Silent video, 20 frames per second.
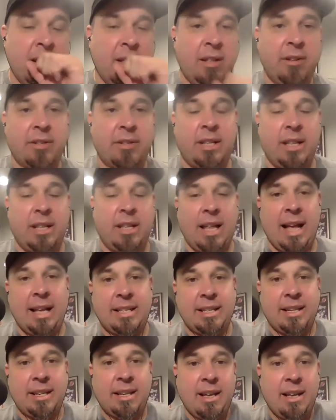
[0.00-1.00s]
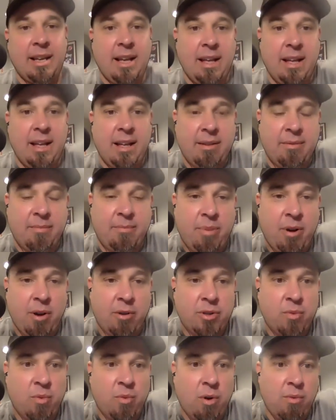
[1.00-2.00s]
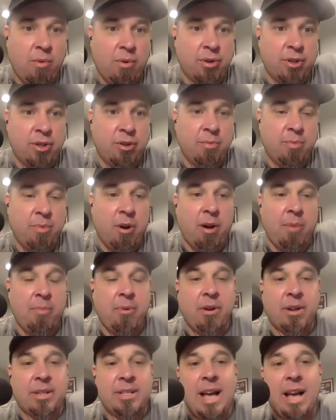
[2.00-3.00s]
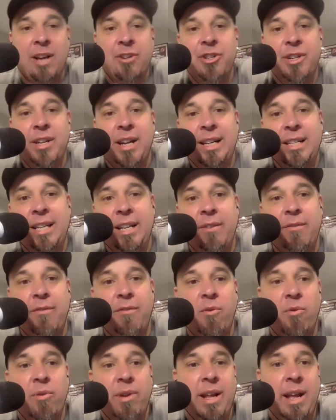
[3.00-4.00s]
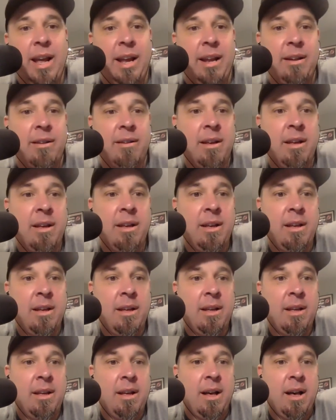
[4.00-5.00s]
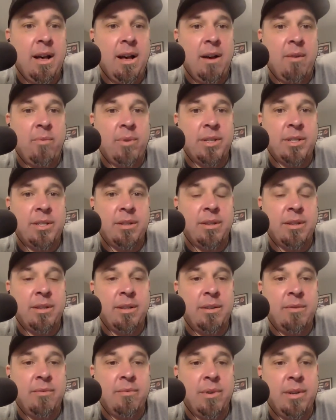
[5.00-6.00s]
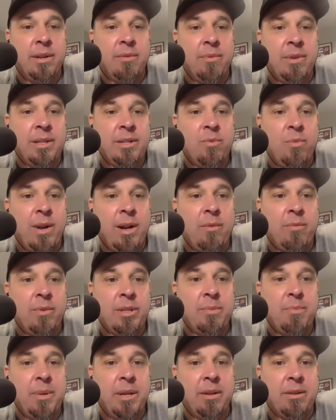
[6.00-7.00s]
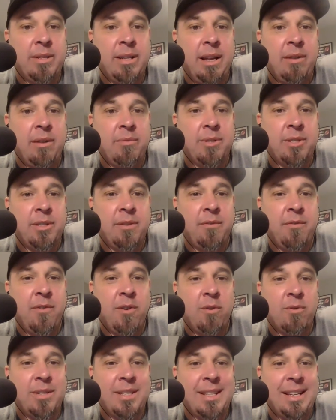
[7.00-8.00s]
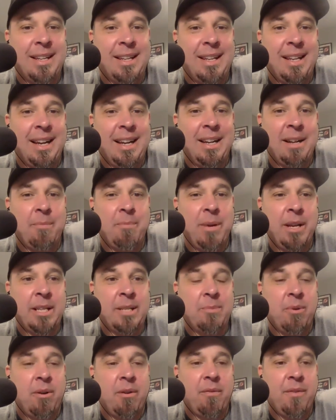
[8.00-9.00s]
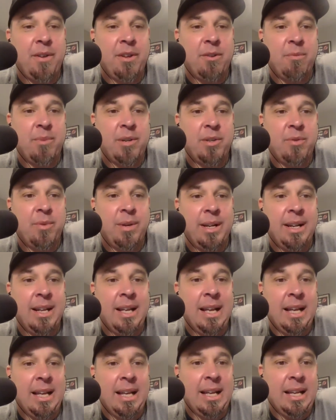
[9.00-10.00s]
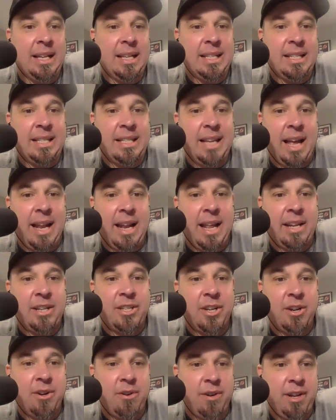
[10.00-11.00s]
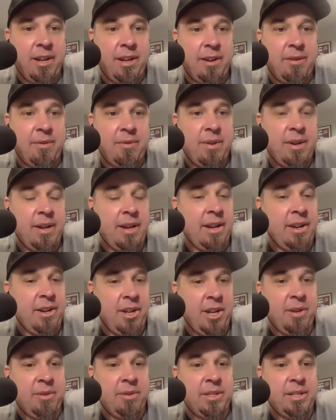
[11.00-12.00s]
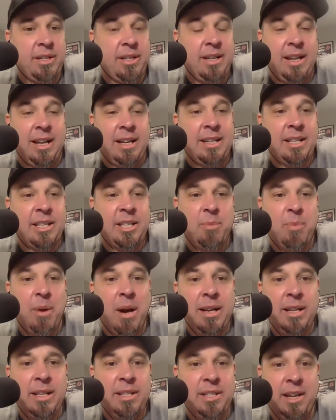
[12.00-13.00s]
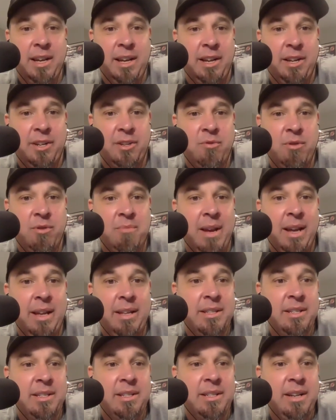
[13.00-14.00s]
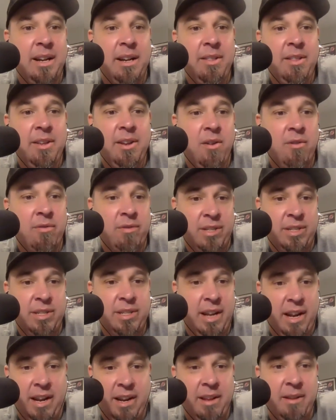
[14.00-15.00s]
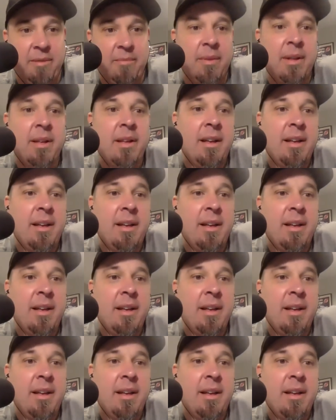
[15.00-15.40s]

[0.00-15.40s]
those classic uh, post World War II ballparks. Actually, 1948 uh, was the w- was when it was built, and it was the first lighted baseball field between San Antonio and Houston. And despite its age, remains a state of the art stadium.